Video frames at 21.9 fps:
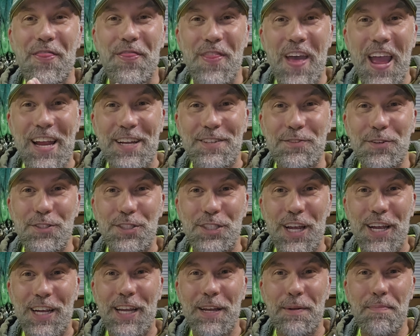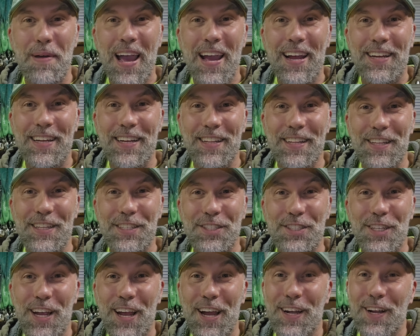Thanks for checking back into the
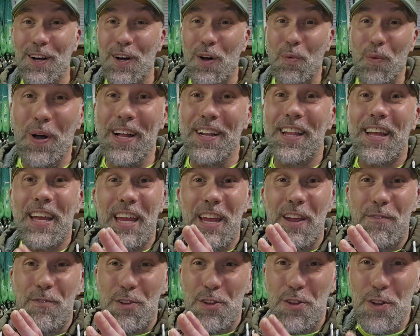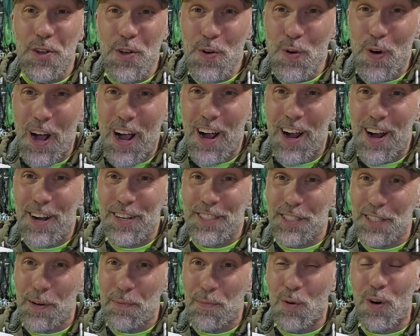channel. Well, if you are
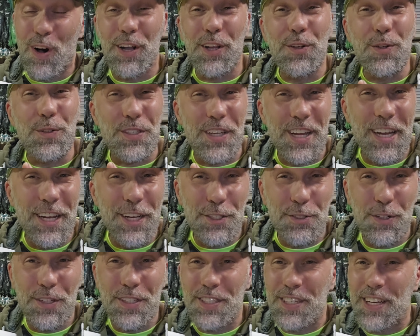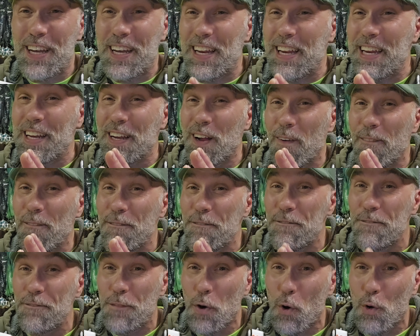someone who's interested in
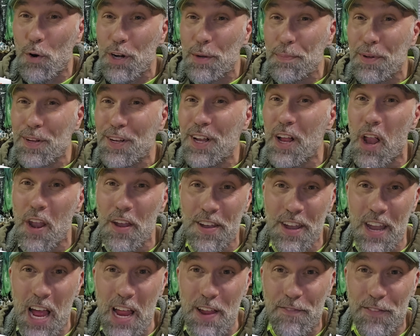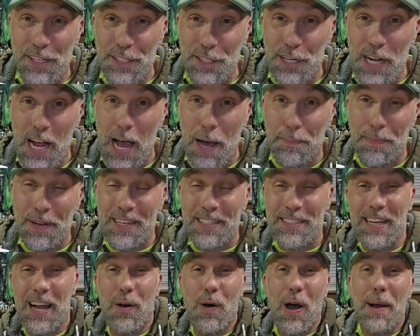affordable night vision
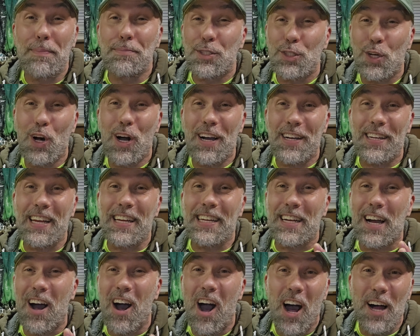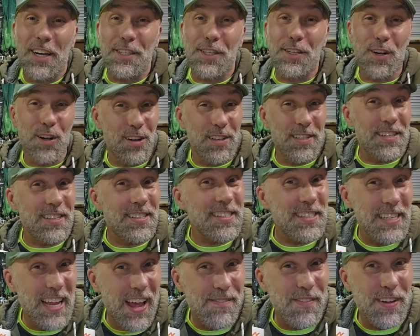optics, now I'm talking under
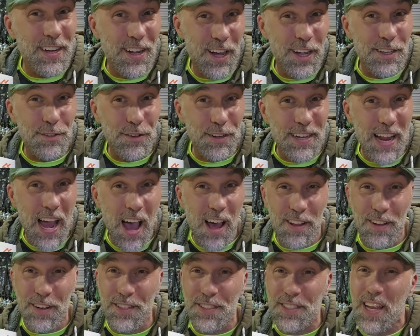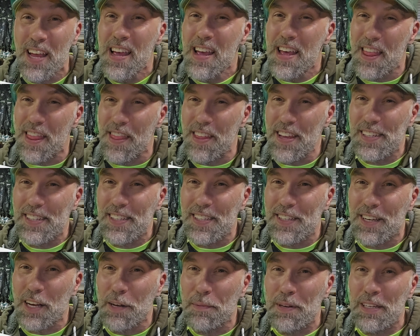$700. This
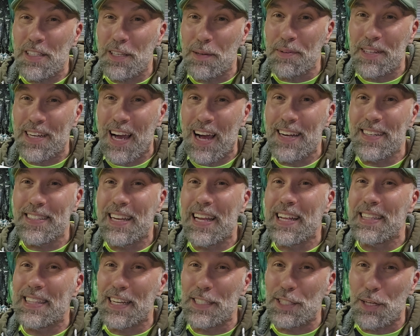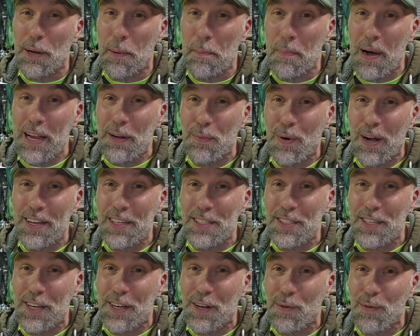is going to be some content that you might want to
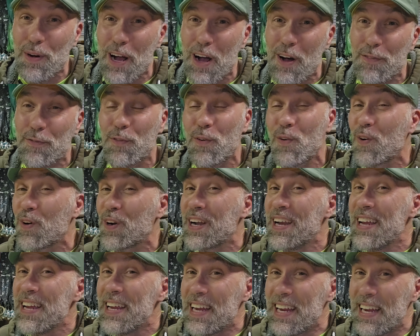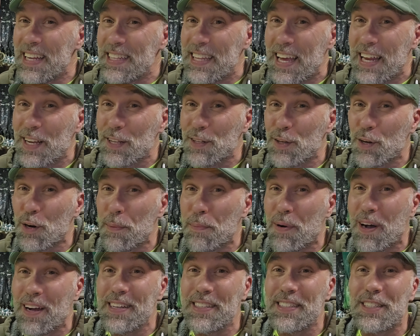stick around for. Hit that alert
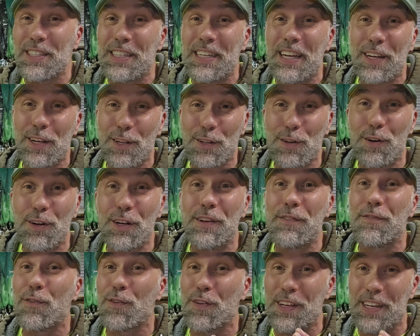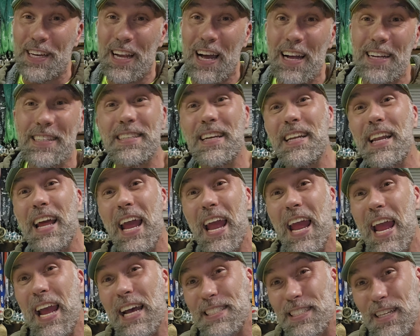button to get alerted for the content
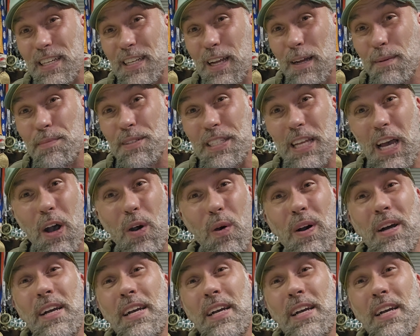as it comes out.